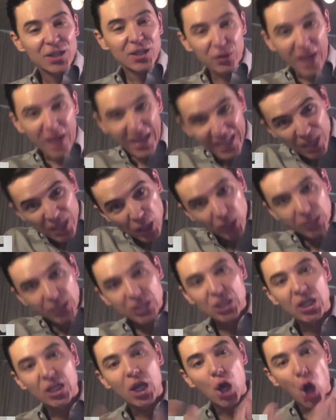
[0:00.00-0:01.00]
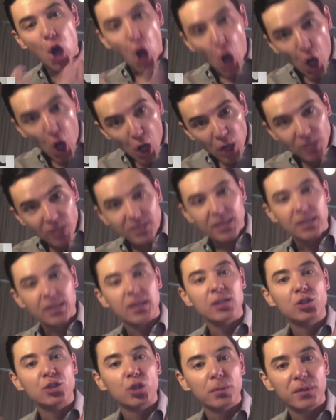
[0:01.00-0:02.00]
So that can actually cause and
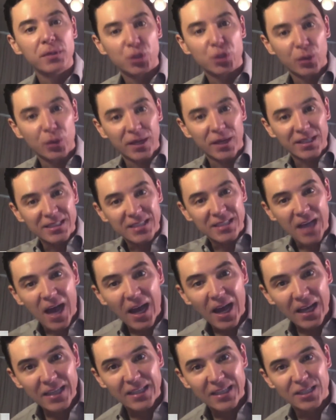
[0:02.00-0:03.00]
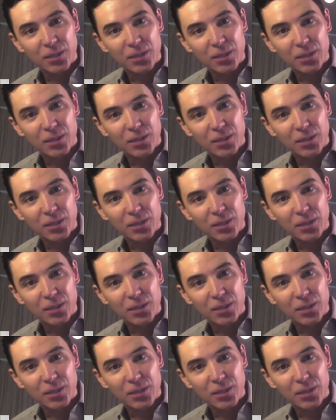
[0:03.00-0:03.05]
contribute to anxiety,